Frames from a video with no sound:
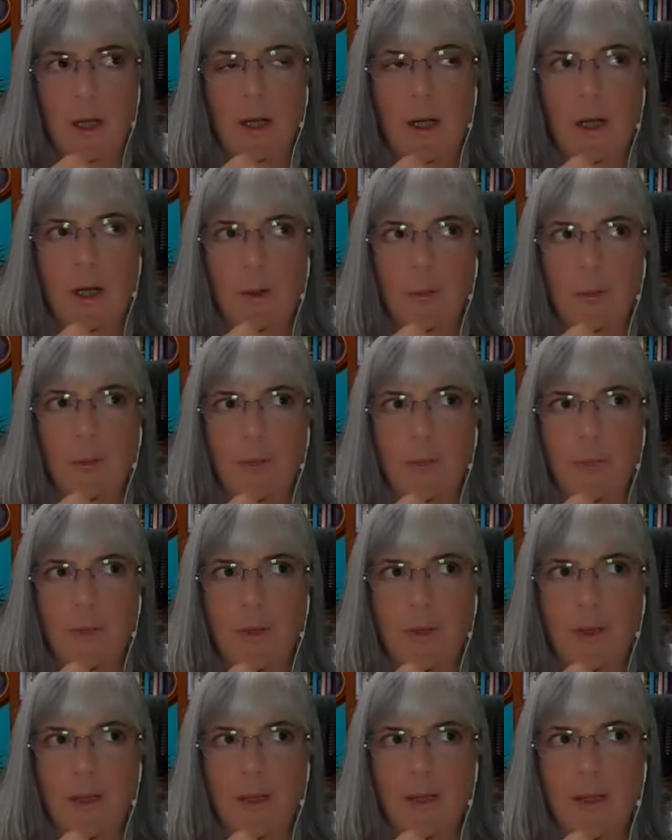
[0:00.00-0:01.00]

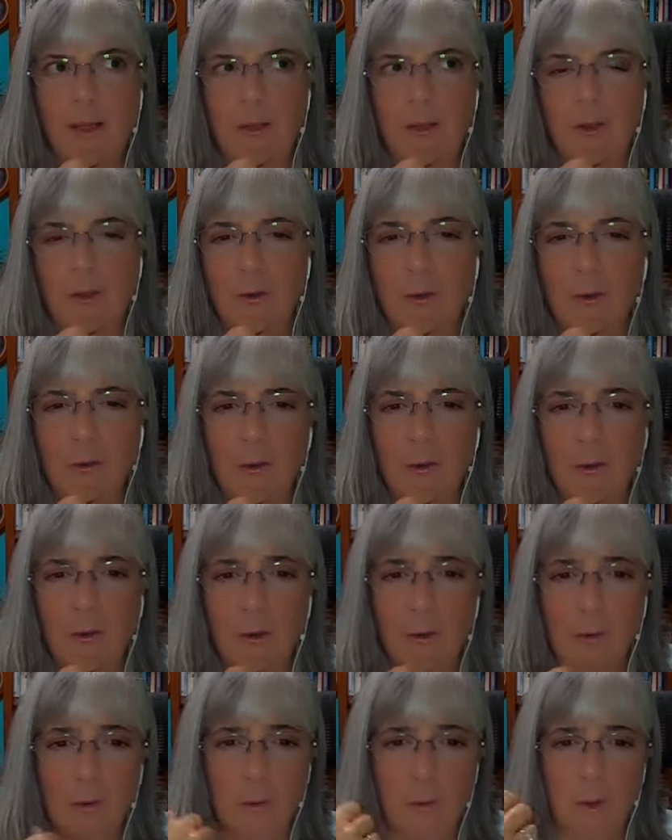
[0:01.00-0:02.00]
and they don't
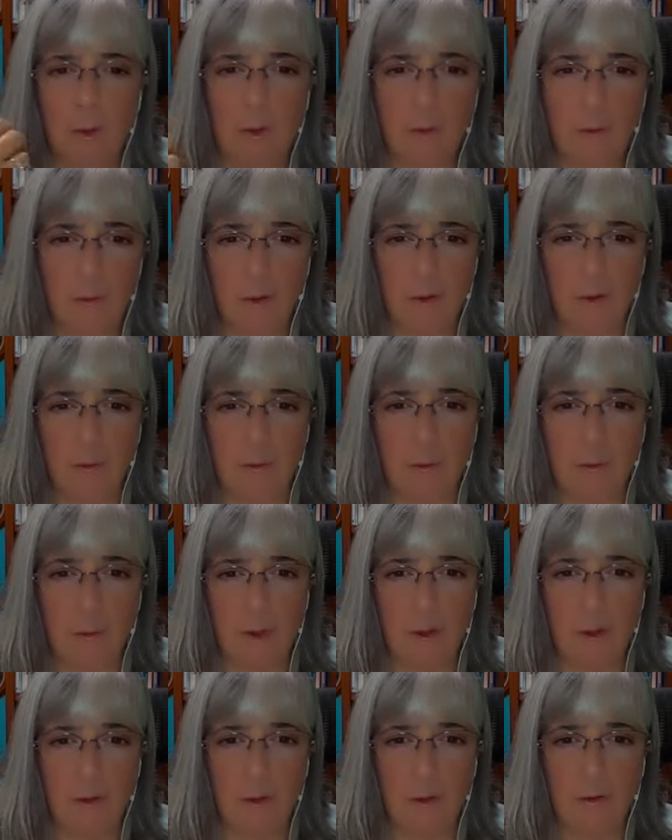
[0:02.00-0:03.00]
do the work of
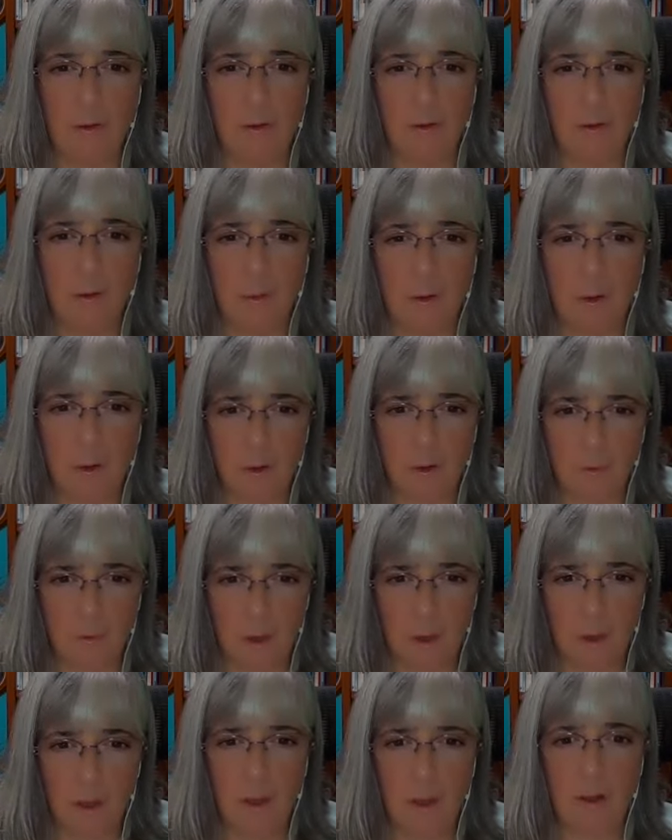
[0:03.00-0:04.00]
self-awareness and the work of the
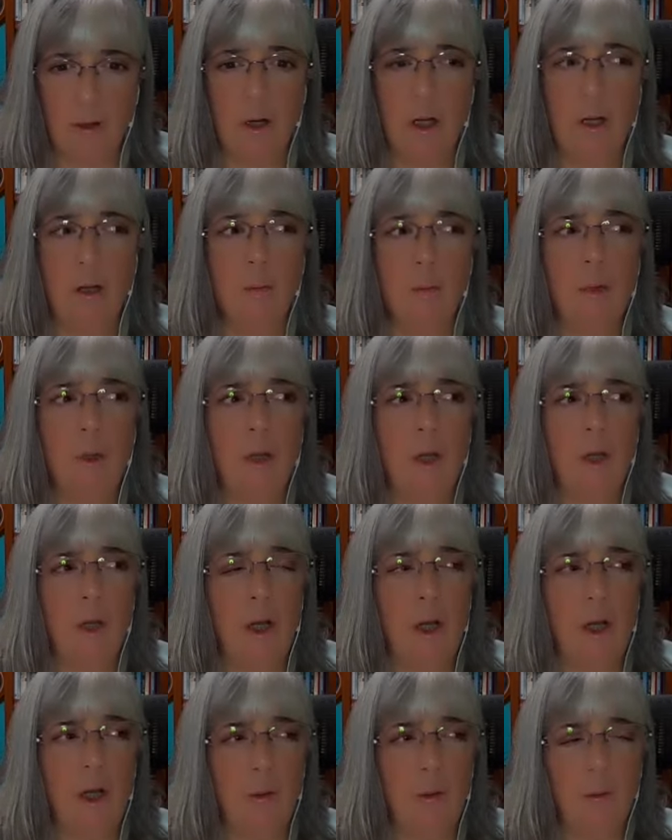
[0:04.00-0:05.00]
Enneagram,
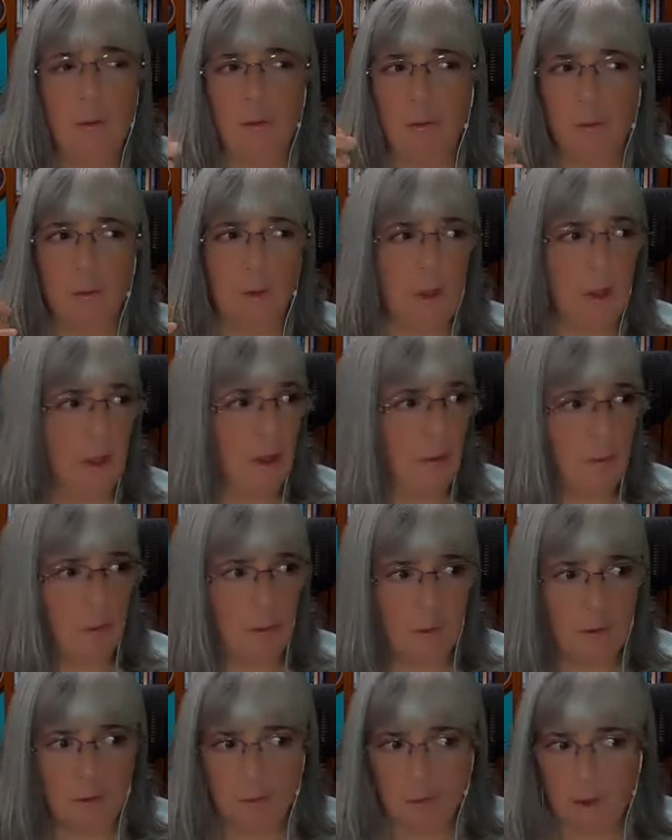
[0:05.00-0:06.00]
or
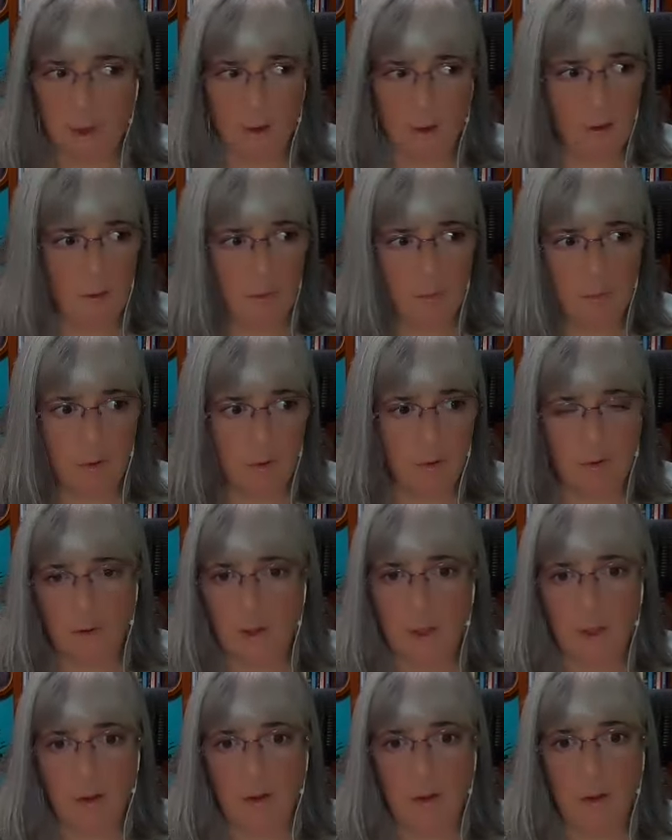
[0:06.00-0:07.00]
whatever inner
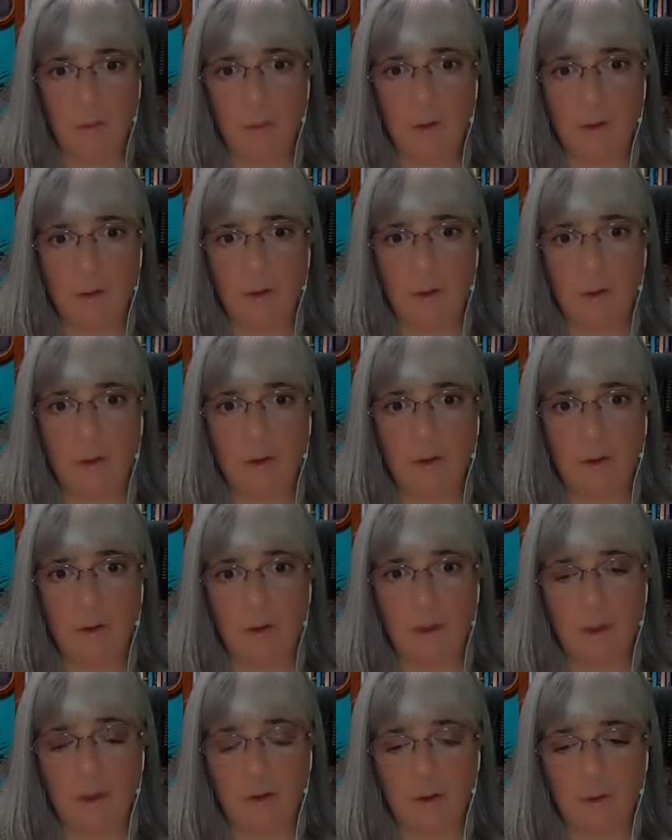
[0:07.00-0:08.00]
personality work
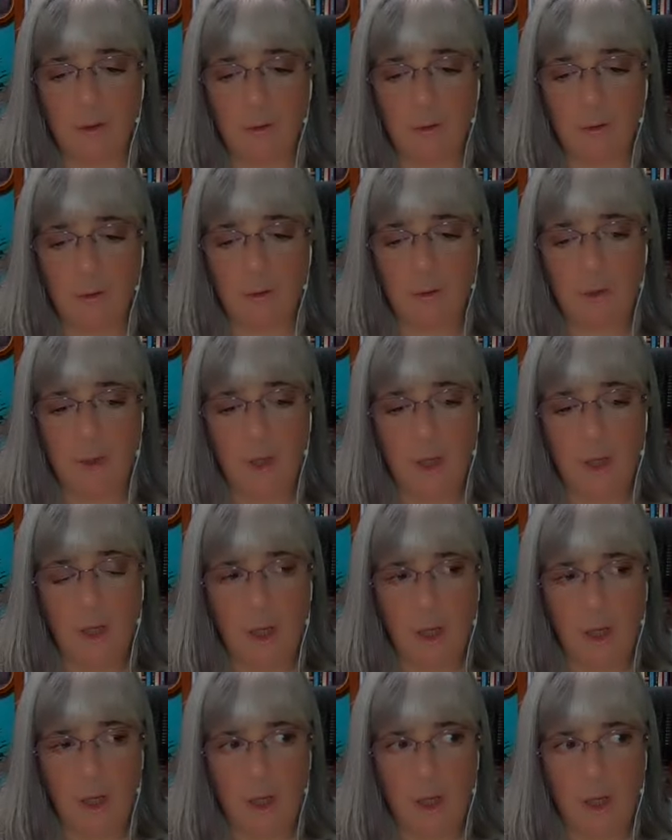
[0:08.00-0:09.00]
that they choose,
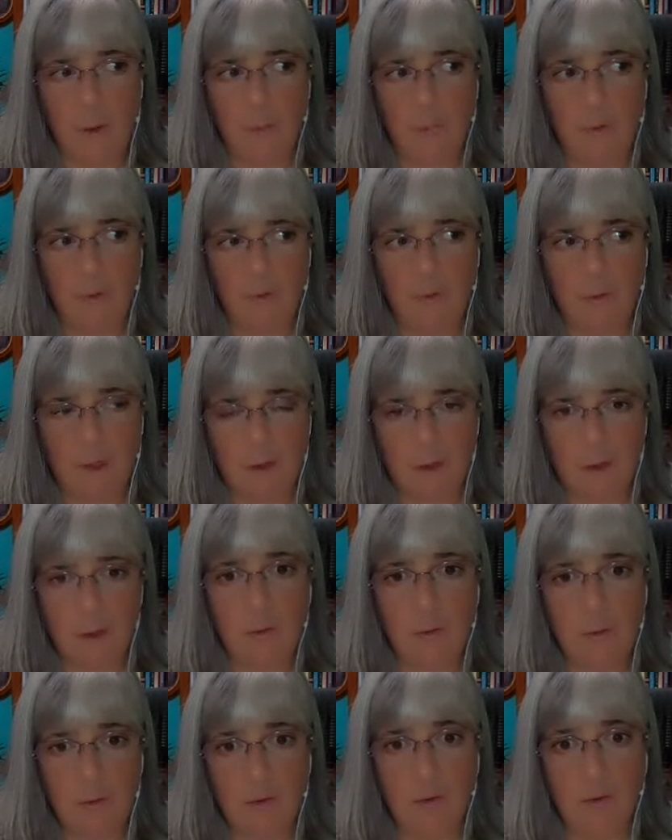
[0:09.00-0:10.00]
if they
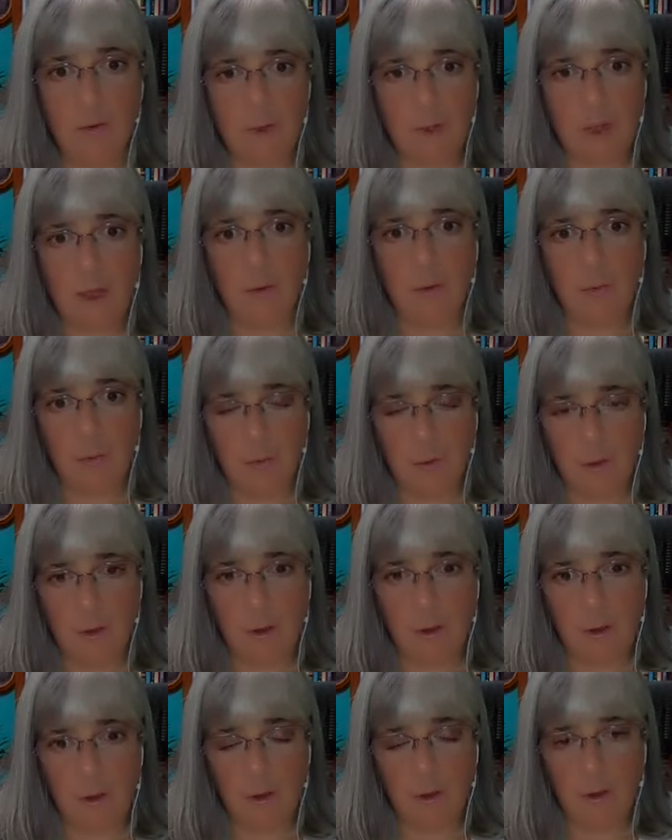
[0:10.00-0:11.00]
don't do that
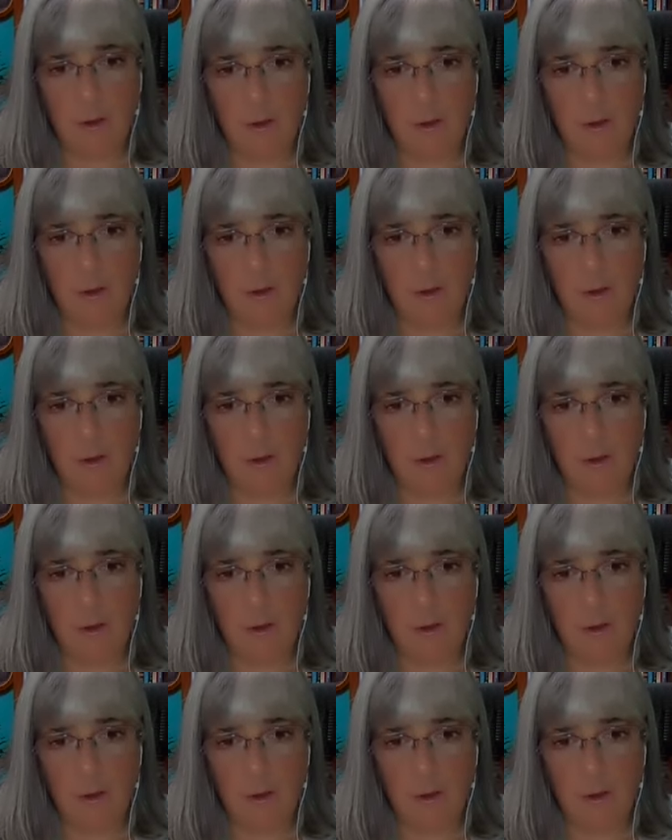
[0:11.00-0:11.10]
work,